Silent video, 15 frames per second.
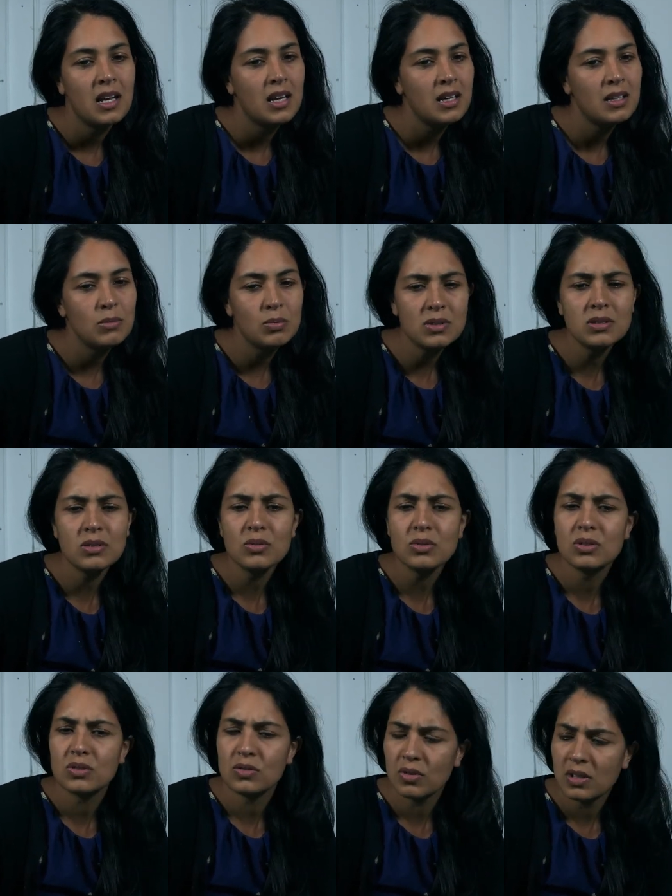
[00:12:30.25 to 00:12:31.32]
It was so
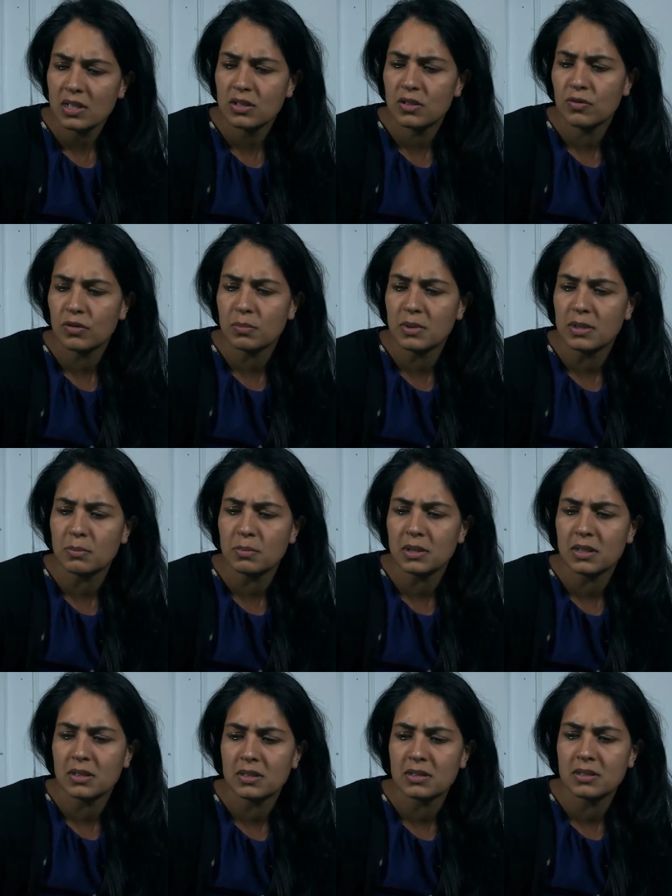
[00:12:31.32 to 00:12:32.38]
strange for me
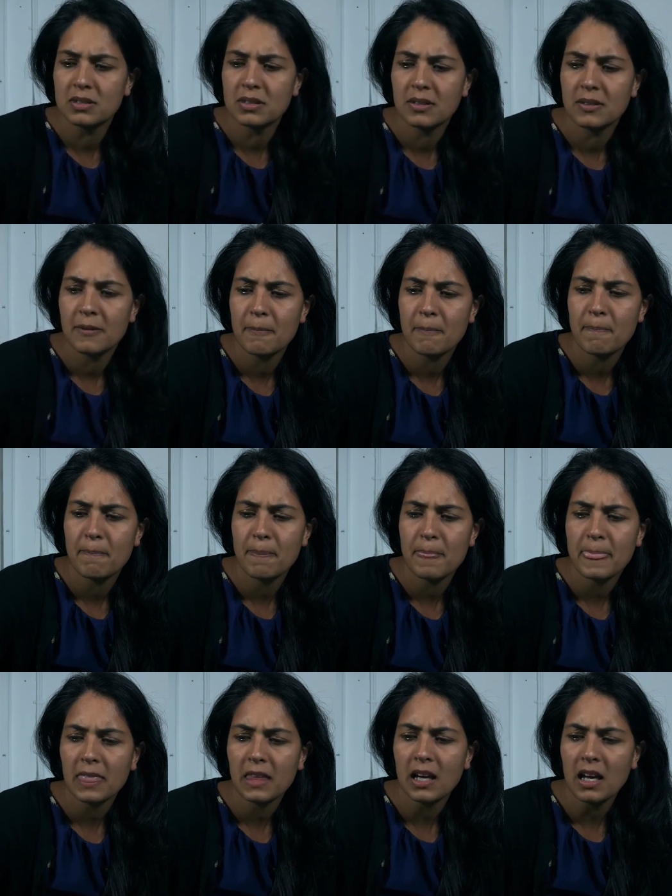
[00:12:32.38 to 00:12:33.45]
because
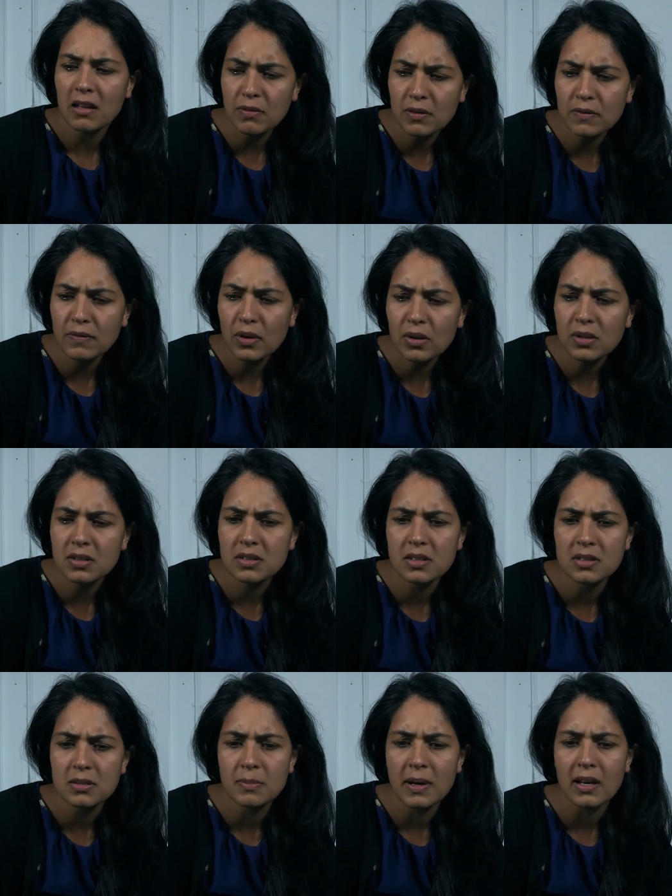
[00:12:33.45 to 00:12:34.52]
I've avoided
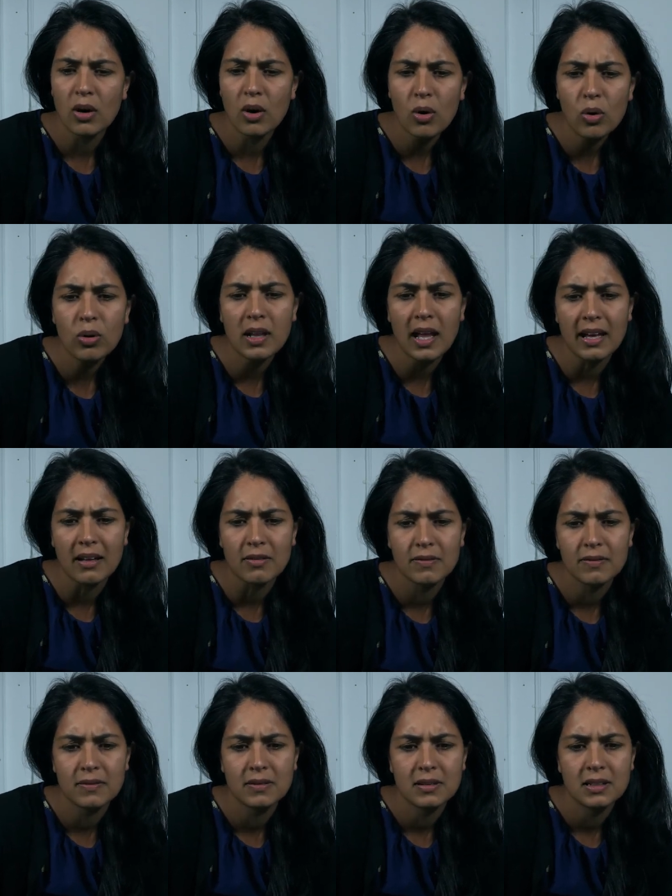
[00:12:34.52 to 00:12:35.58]
it my whole
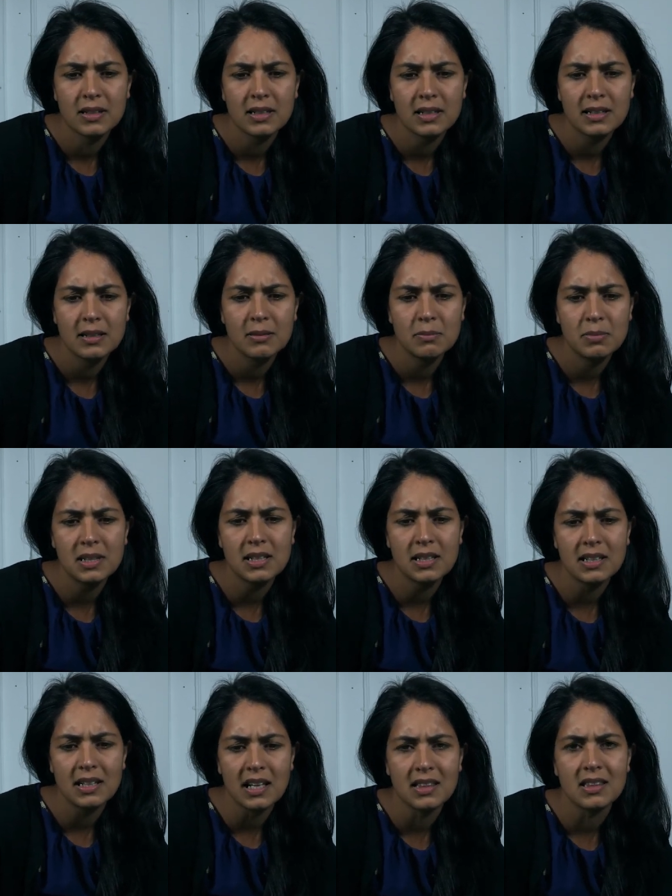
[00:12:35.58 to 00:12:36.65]
life,
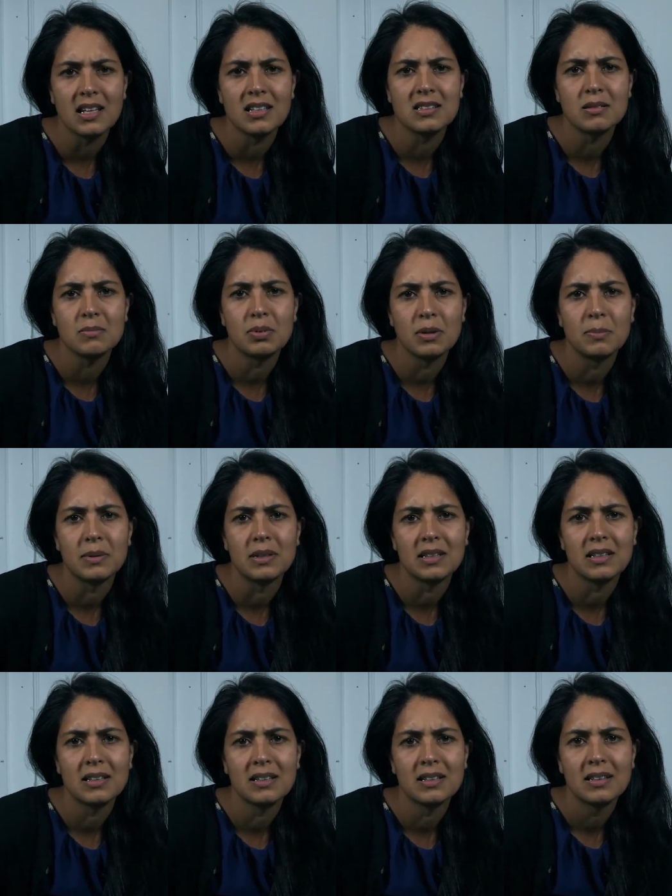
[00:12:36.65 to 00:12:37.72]
being like that in
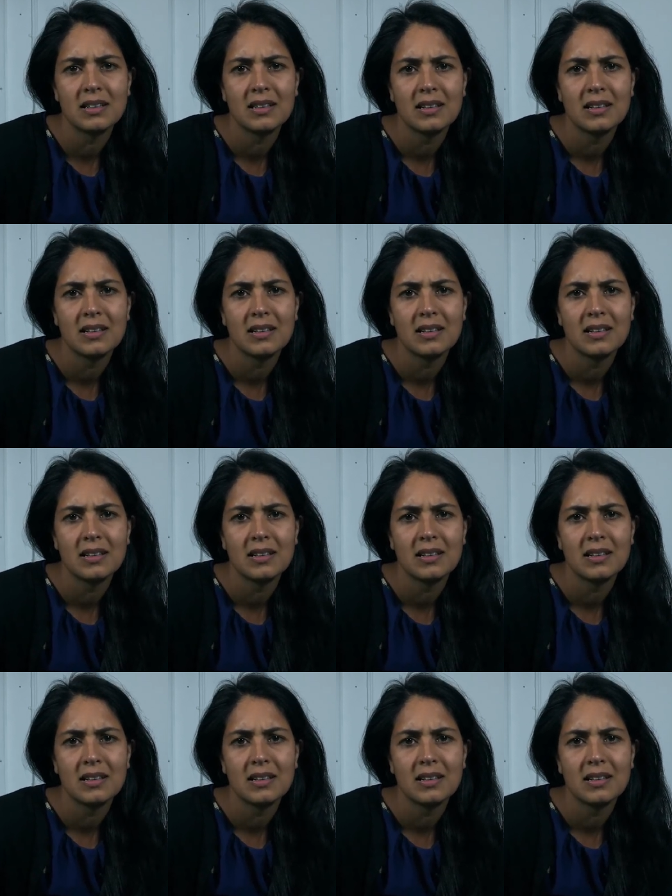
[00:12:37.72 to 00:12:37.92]
public.